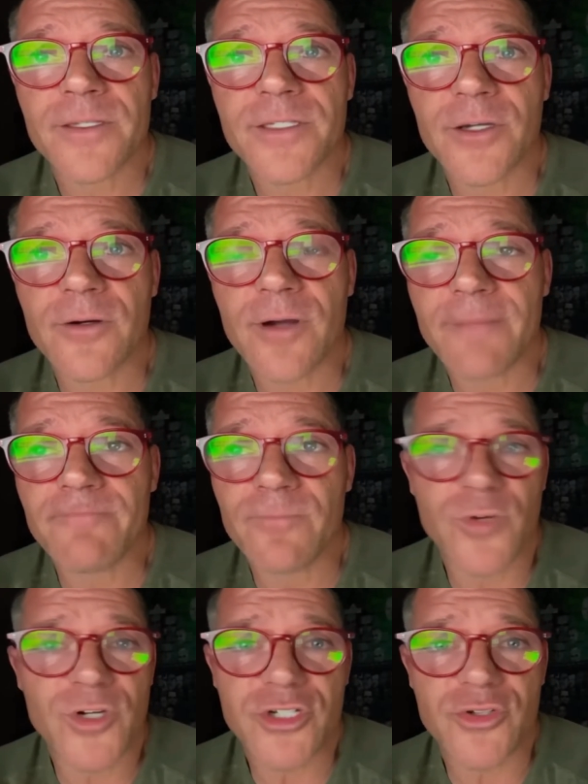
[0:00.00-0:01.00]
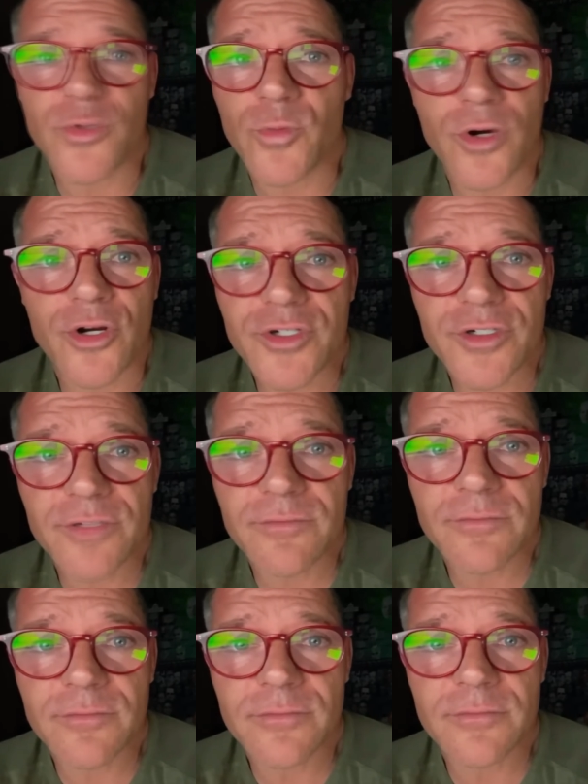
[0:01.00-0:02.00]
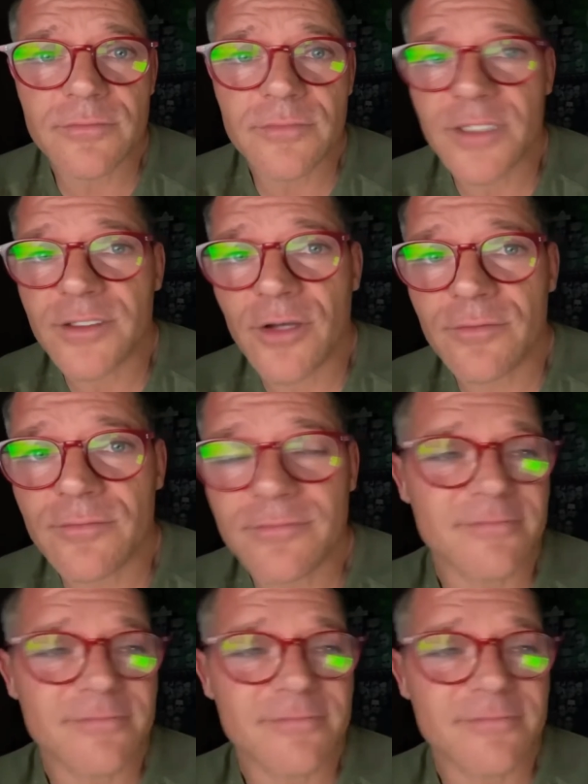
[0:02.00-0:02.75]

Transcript: So I wish you the worst. That's all.